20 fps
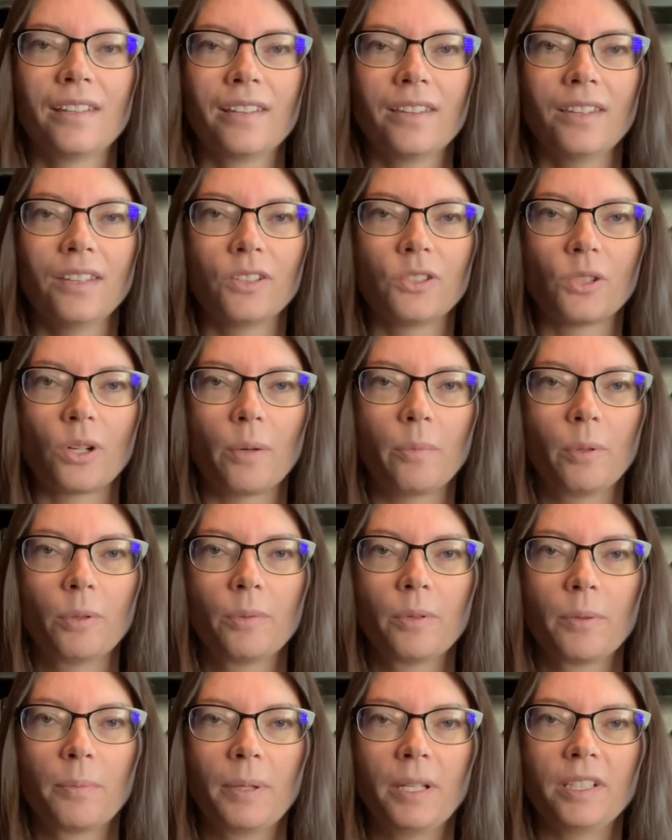The Trouble
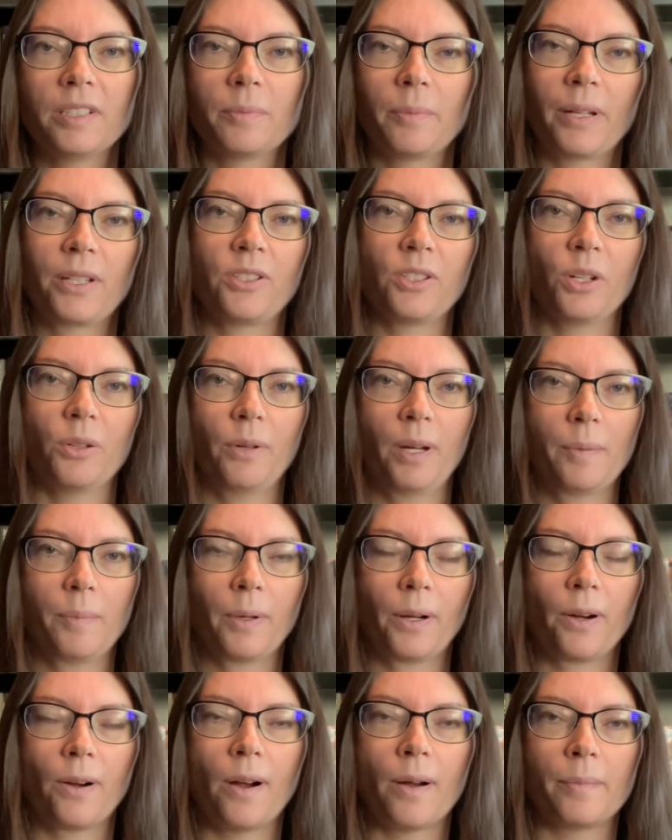with Peace by Joe
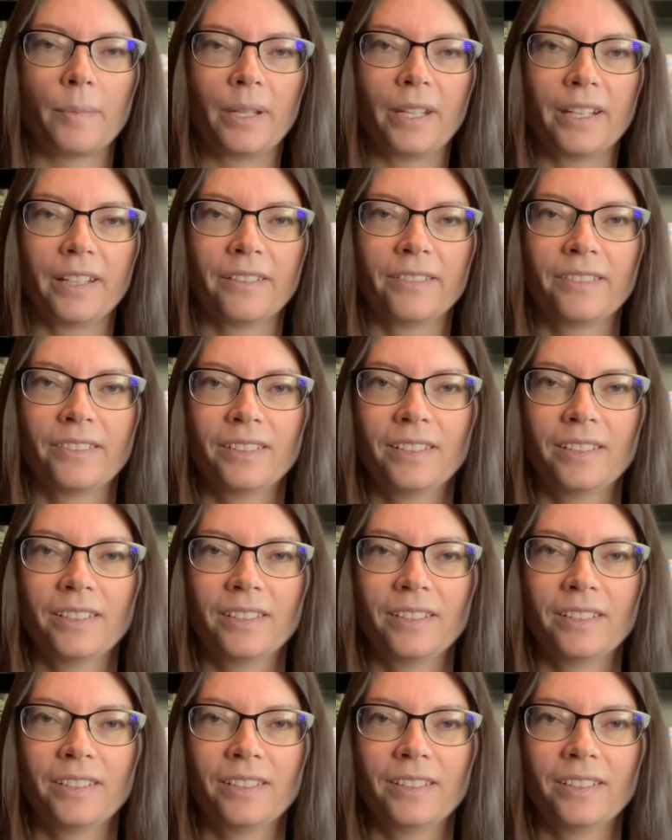Abercrombie.